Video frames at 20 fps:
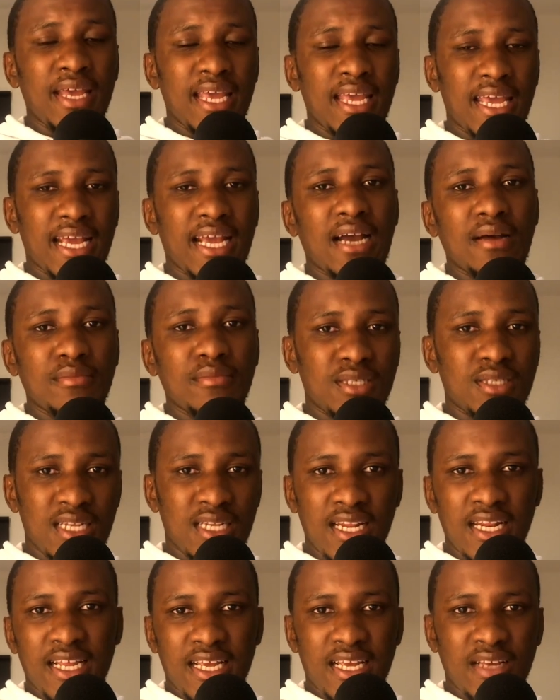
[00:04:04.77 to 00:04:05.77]
he comes in
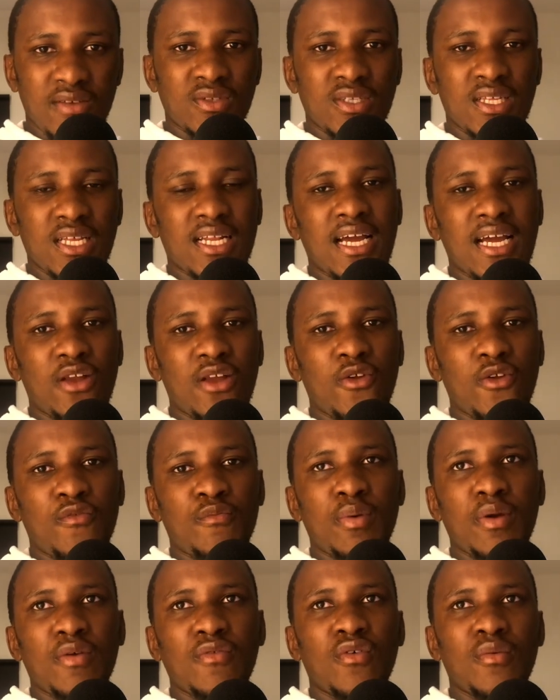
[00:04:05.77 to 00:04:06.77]
and he gives that kind of
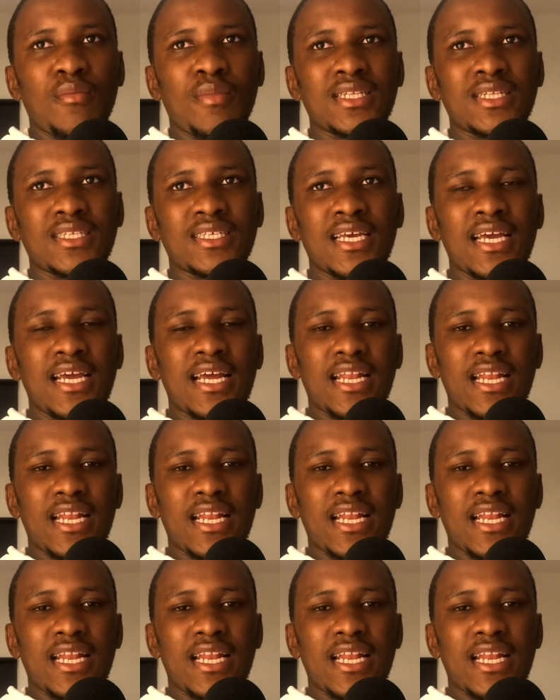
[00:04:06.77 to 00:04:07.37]
performance.